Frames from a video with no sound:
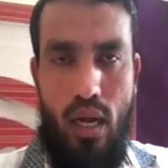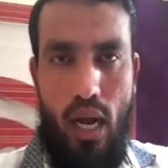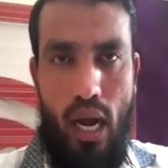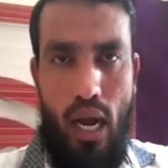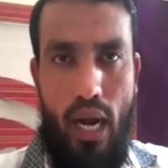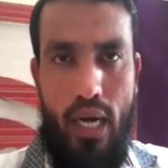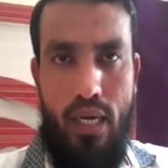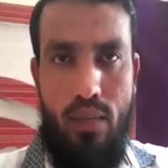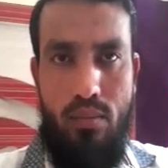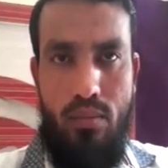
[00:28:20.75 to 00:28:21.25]

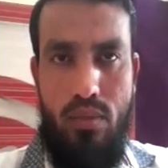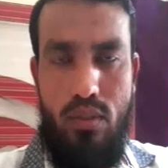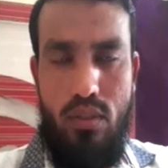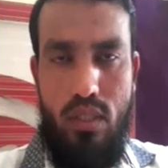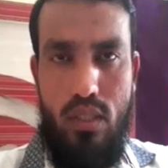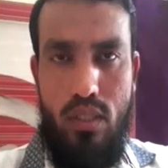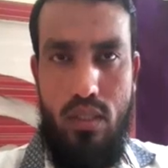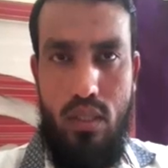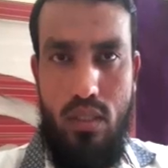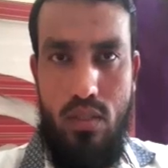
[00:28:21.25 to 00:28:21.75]
Atoms
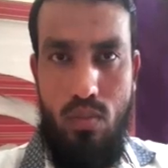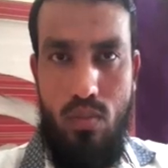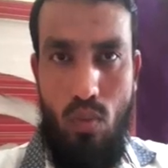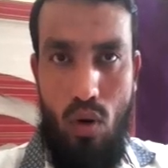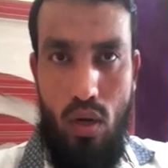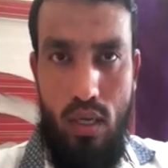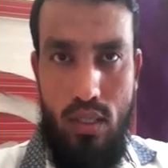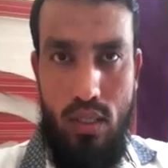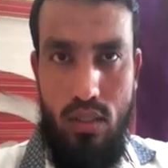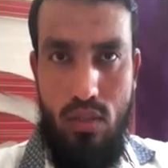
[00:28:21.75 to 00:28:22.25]
is the
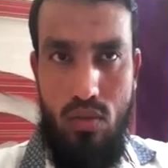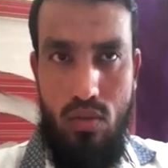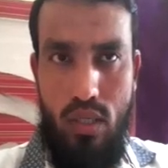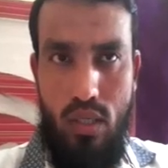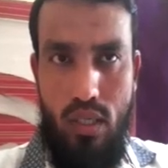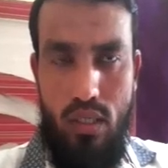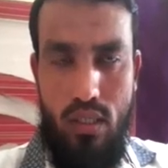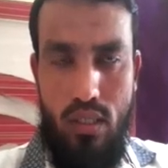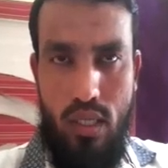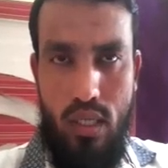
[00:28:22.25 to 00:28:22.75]
smallest
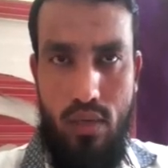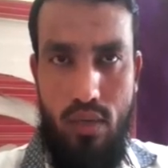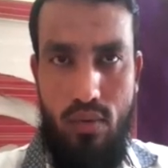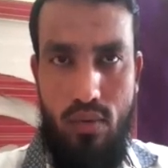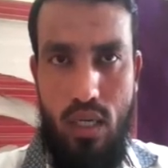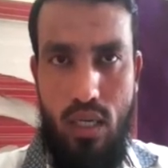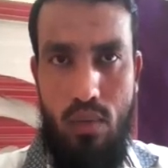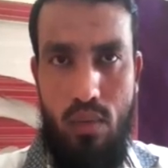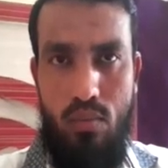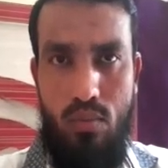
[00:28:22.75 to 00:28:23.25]
unit that
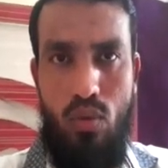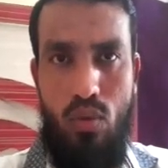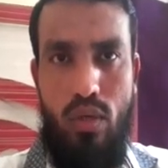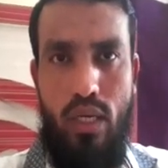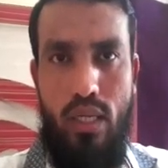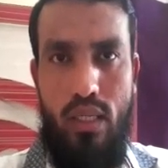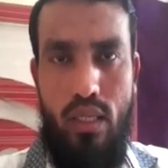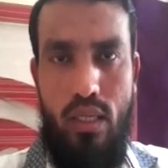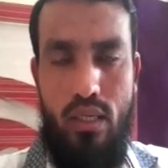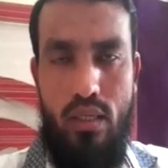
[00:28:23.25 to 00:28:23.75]
will come
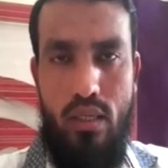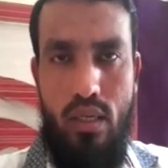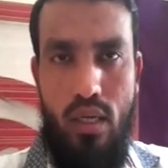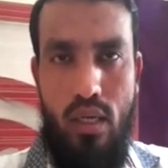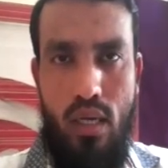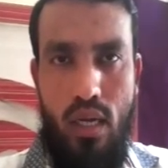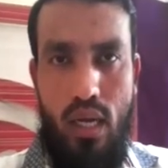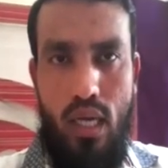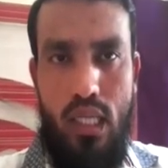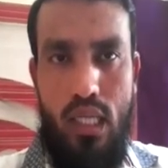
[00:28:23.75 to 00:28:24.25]
together
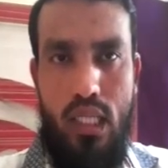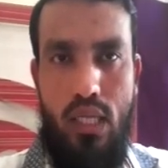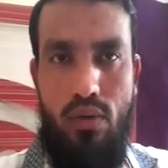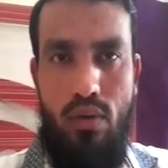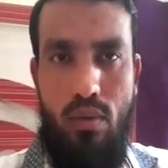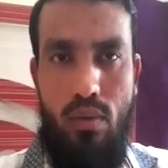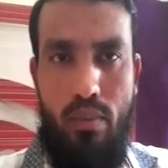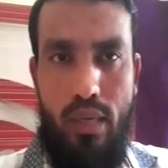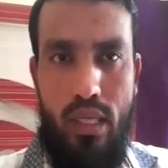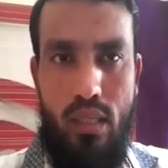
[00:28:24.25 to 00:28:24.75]
and they will
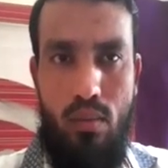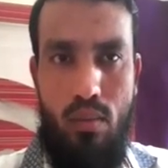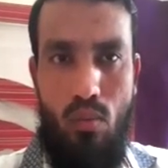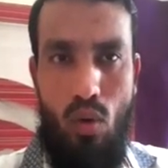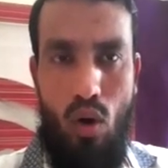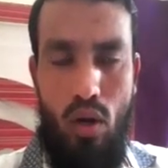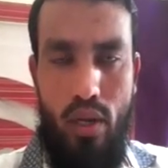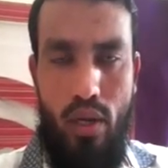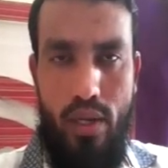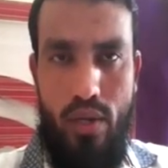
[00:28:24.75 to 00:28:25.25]
make the
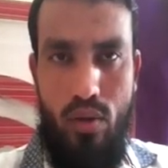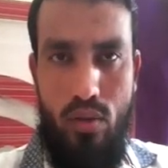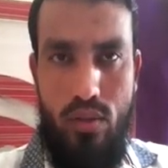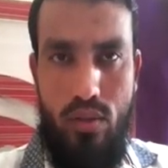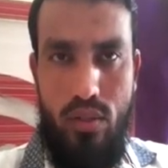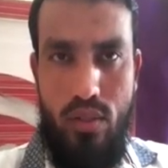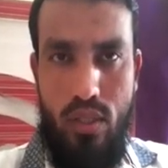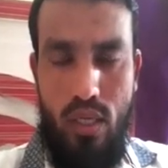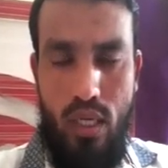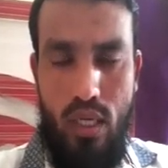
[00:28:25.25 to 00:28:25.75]

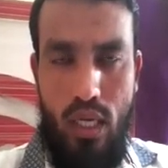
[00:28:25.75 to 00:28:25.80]
molecules,